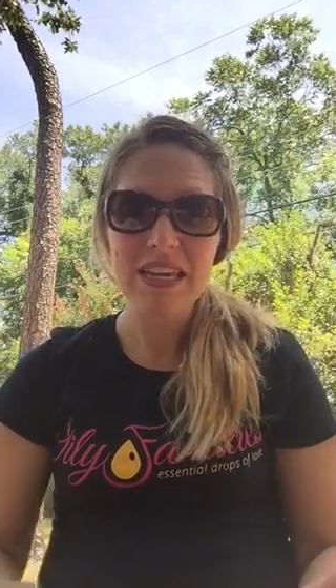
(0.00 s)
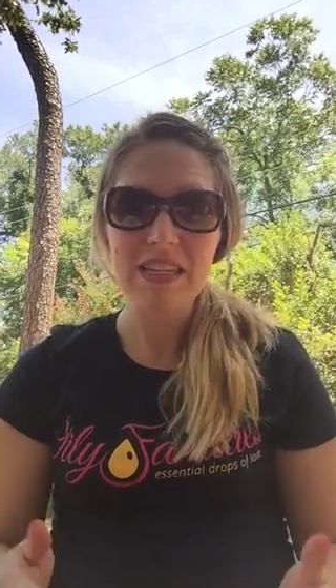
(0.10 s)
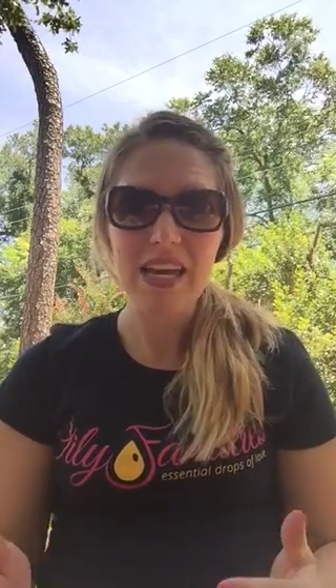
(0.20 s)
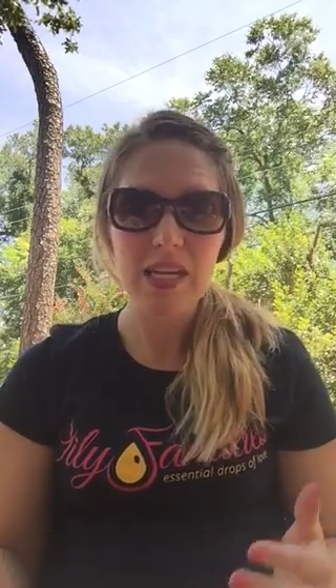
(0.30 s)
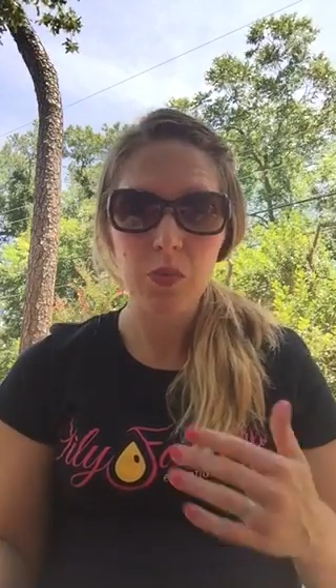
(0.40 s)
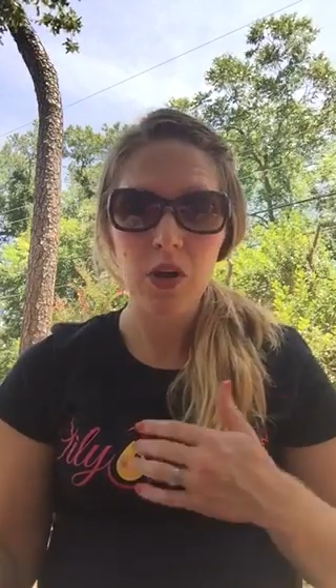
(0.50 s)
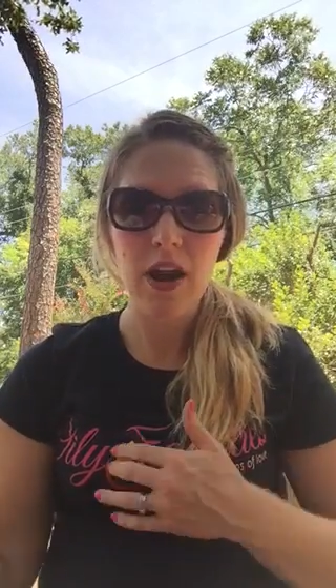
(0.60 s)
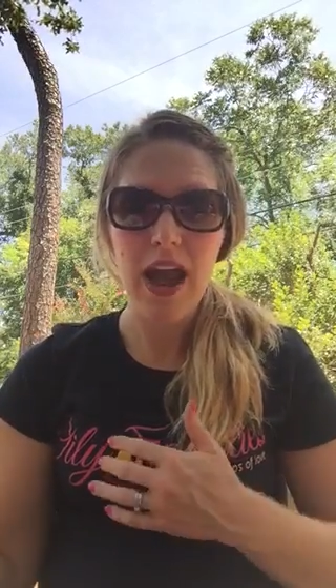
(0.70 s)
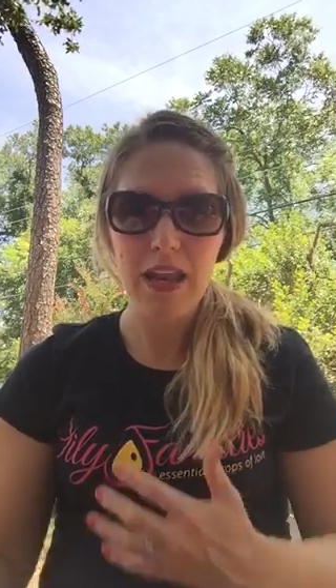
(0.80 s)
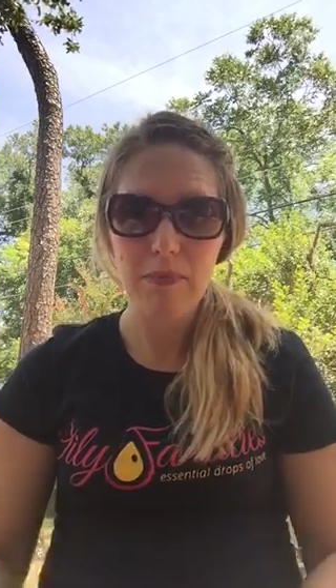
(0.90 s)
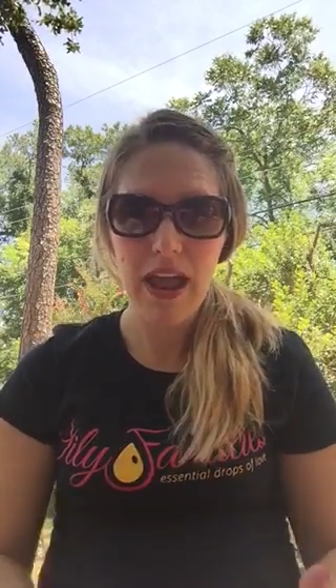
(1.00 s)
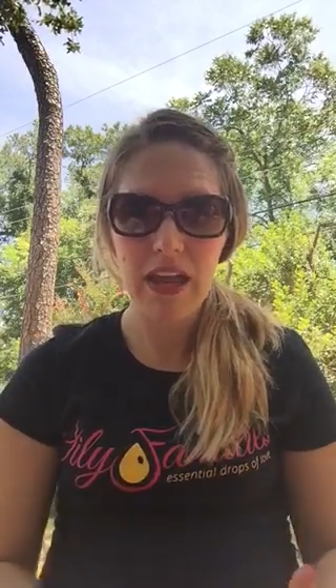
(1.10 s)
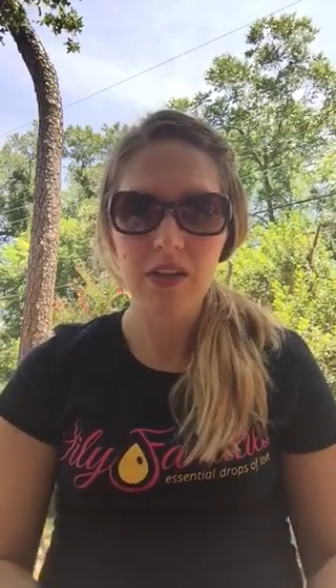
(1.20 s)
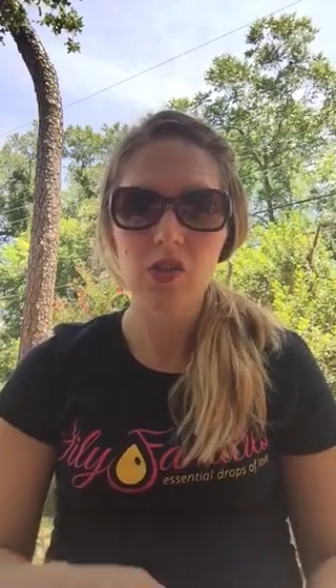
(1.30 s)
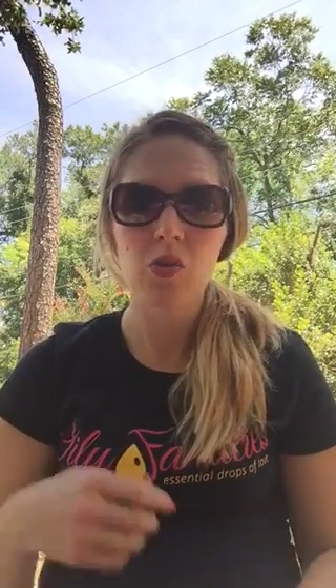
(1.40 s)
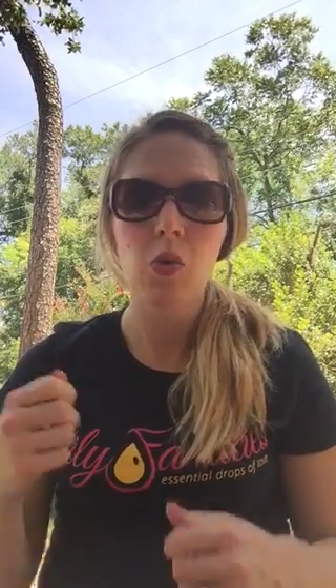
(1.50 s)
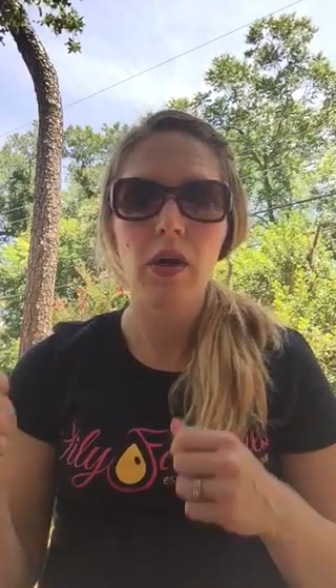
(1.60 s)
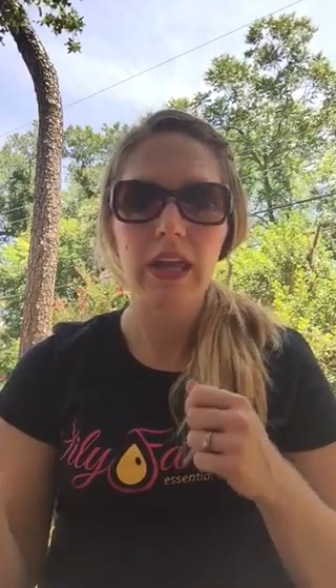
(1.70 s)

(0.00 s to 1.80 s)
ease as we're heading back into school,